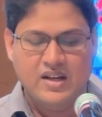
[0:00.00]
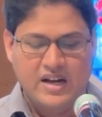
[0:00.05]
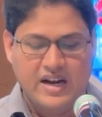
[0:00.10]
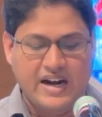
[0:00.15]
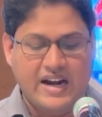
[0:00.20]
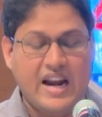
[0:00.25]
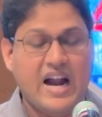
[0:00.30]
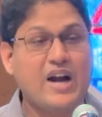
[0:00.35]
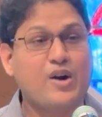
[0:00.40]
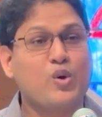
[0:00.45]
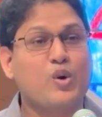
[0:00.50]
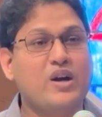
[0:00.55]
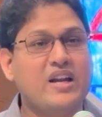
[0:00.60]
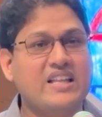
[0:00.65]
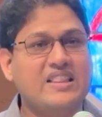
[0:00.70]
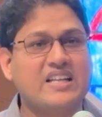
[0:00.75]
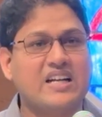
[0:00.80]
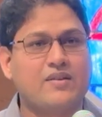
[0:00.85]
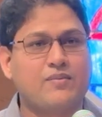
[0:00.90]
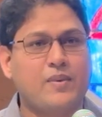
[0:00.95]
And not only
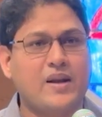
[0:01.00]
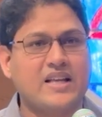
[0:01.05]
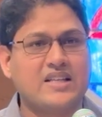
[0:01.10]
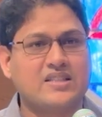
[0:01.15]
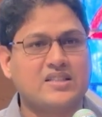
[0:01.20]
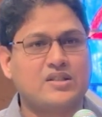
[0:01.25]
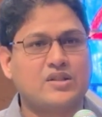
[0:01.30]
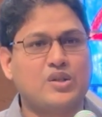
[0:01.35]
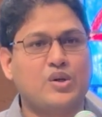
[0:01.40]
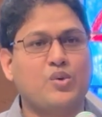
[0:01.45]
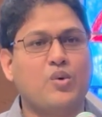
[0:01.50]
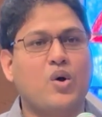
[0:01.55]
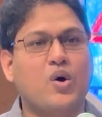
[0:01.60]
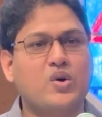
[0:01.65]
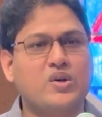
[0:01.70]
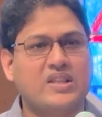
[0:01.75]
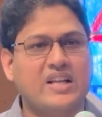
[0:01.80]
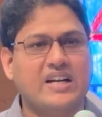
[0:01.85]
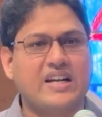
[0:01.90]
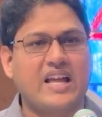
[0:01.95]
in that place,
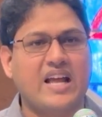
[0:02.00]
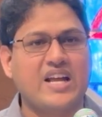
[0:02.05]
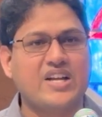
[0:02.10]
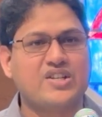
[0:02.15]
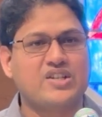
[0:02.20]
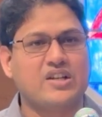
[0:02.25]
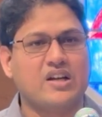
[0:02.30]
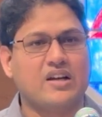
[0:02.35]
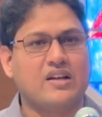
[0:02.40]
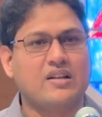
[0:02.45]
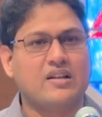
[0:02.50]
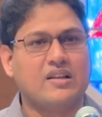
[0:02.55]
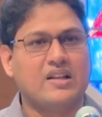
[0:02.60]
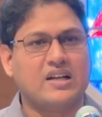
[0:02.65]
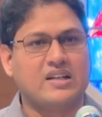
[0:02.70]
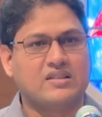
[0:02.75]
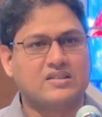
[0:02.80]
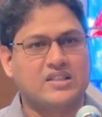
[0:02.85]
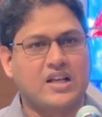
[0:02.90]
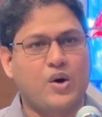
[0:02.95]
throughout that Asia,
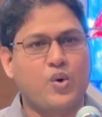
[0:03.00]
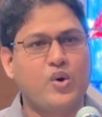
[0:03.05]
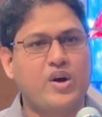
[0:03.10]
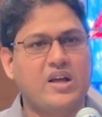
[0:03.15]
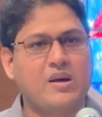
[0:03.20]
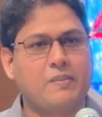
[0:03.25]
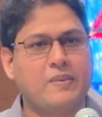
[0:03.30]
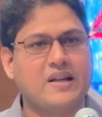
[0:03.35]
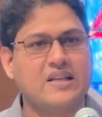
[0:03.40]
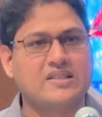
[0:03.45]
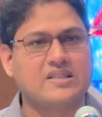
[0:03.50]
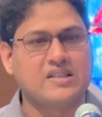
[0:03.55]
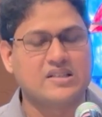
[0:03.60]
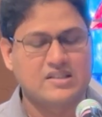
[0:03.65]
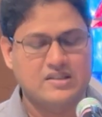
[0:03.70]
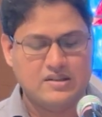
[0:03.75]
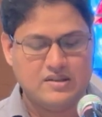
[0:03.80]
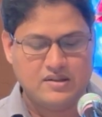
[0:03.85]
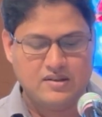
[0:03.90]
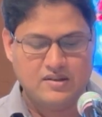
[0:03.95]
that surrounding
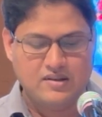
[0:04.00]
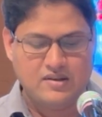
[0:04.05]
places.